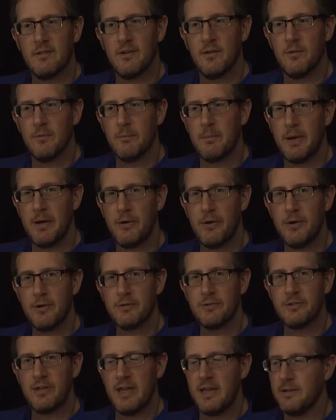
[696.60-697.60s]
you know,
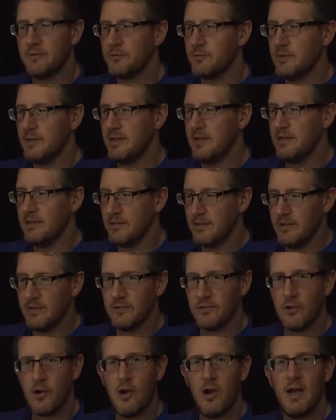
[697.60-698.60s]
barriers to entry
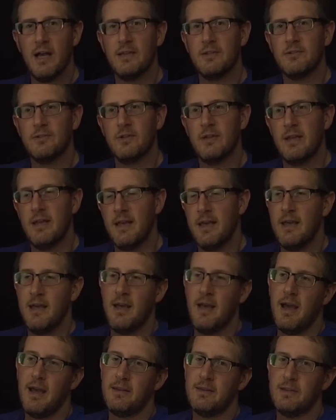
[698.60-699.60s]
is cost,
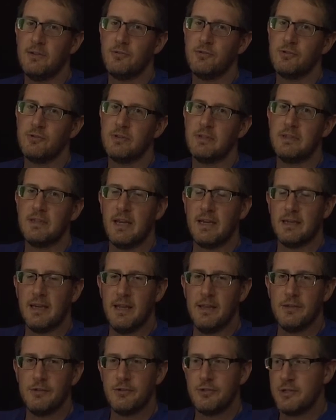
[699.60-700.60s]
and then just the
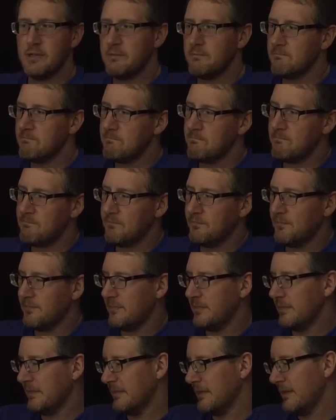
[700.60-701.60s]
technology.
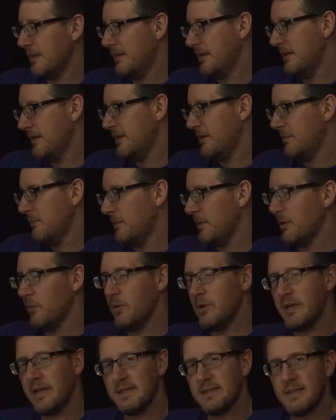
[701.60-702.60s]
But
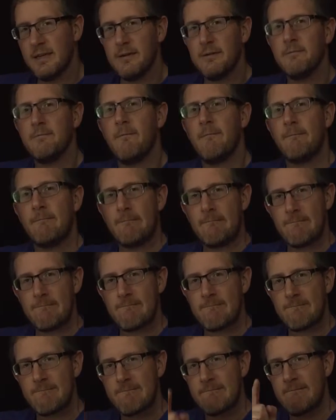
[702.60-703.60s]
we'll get there.
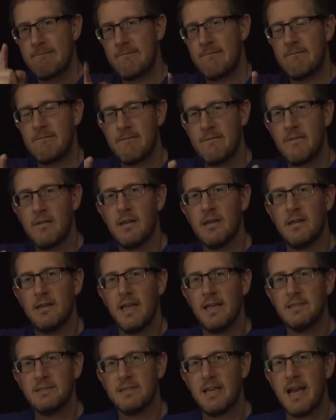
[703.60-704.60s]

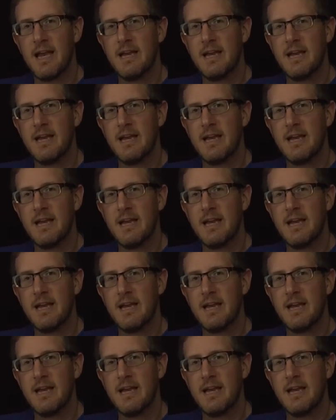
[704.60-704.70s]
Thanks,